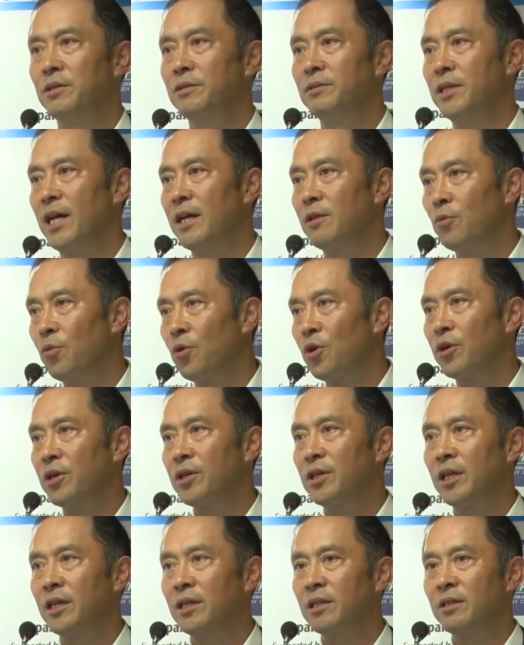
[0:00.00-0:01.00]

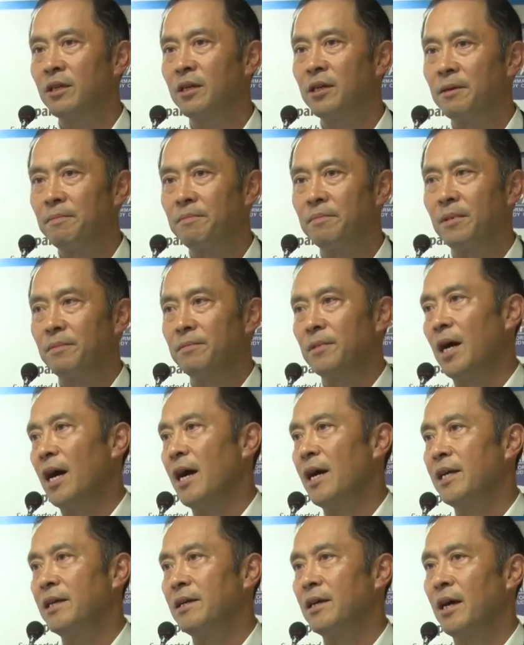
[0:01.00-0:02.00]
networking, um, um
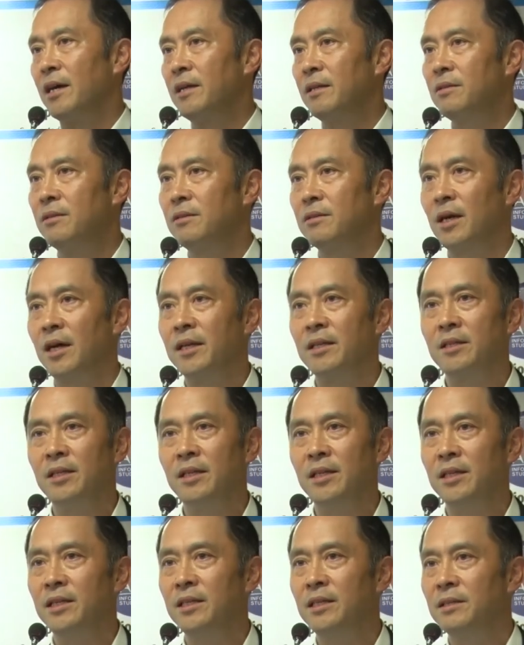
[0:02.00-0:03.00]
I, I,
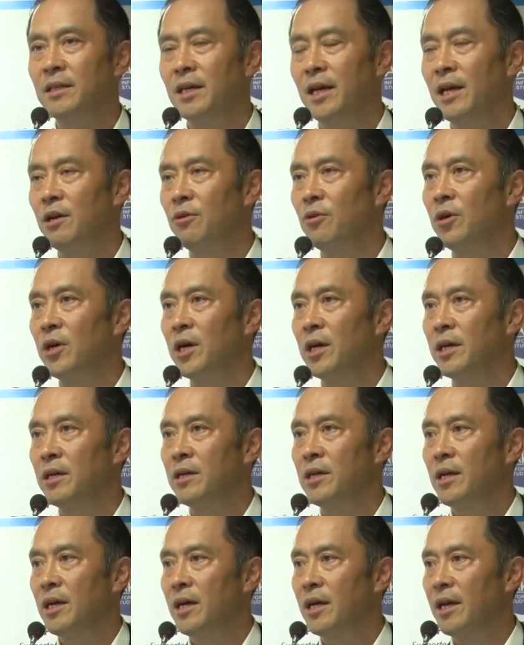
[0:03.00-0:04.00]
IT, AI,
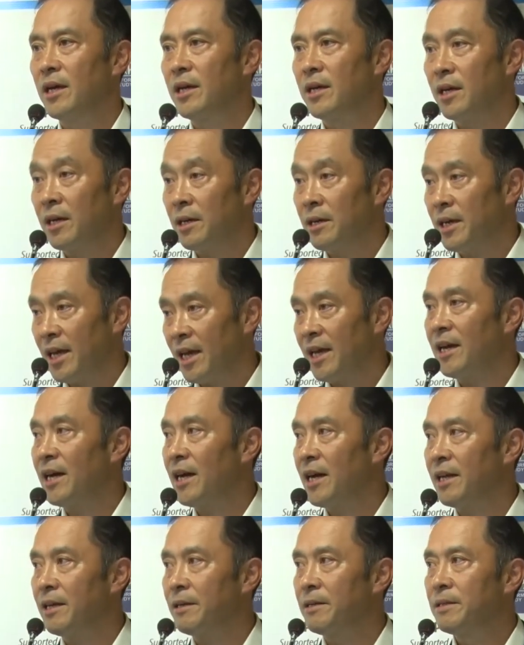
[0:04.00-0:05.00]
uh,
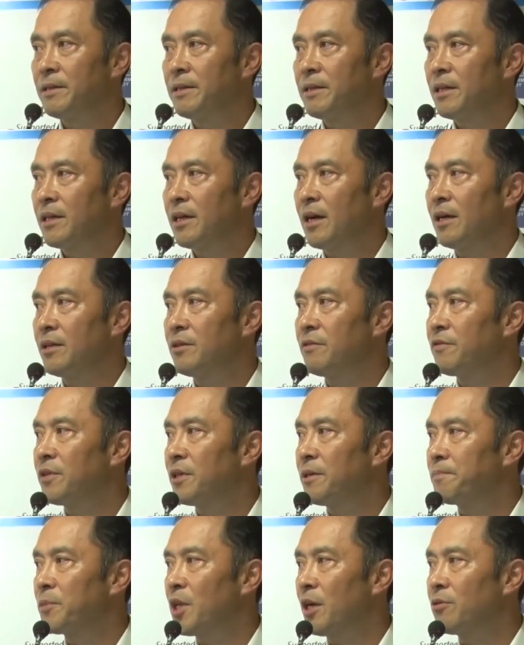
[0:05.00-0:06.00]
AI kind of
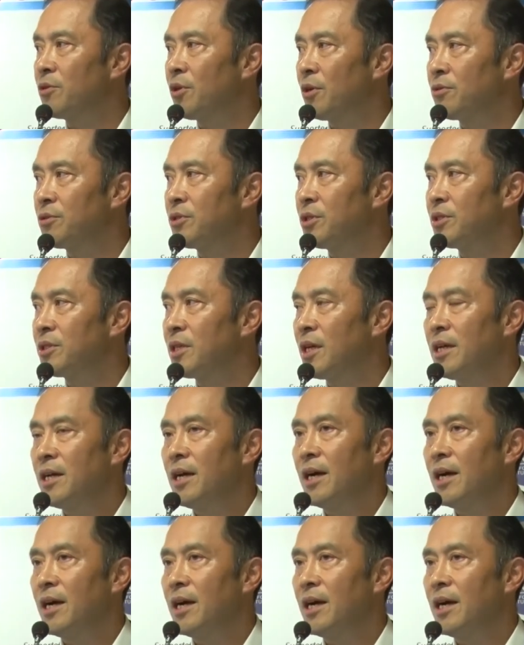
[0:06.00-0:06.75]
uh, technologies.